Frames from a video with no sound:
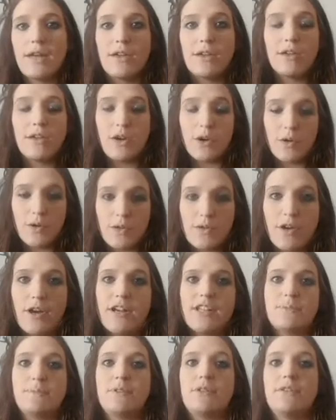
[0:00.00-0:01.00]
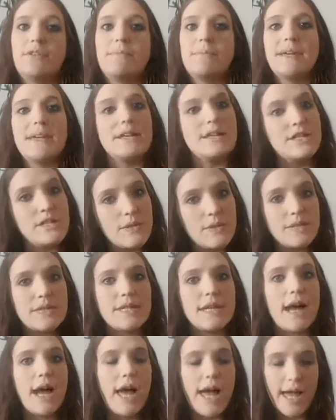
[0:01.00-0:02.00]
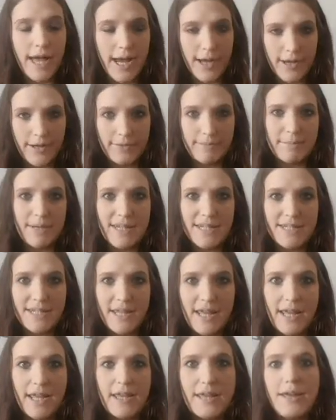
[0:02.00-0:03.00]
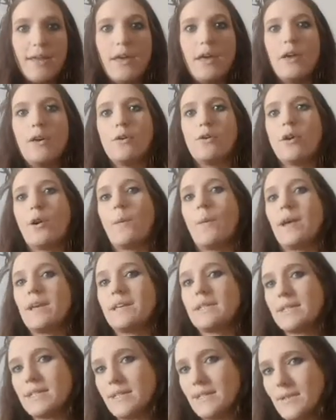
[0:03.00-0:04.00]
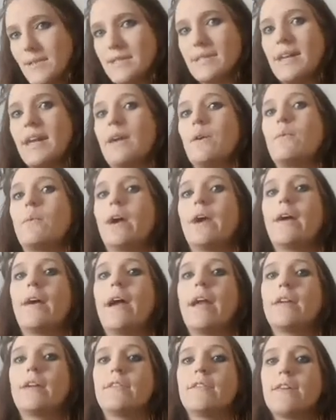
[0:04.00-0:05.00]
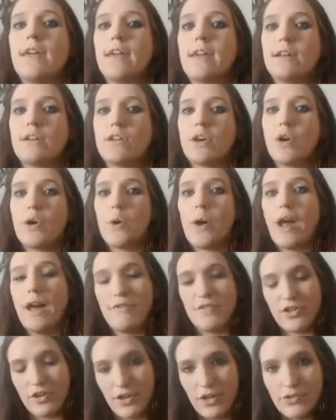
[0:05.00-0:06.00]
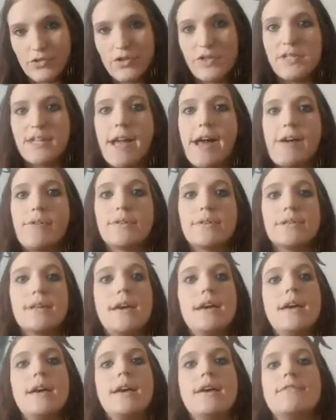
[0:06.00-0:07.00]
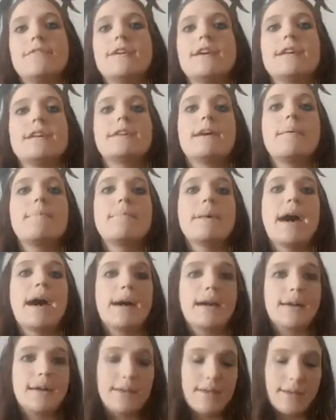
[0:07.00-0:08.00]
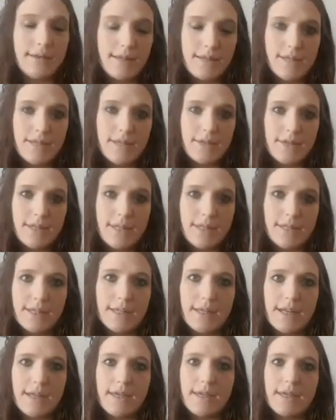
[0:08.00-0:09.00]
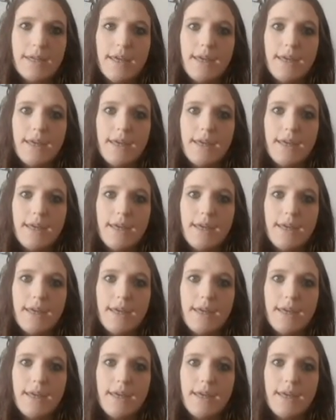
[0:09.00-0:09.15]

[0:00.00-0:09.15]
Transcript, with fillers: go to the hospital and be induced on Monday, or wait till Tuesday where I could then go have an ultrasound, then come back to the clinic,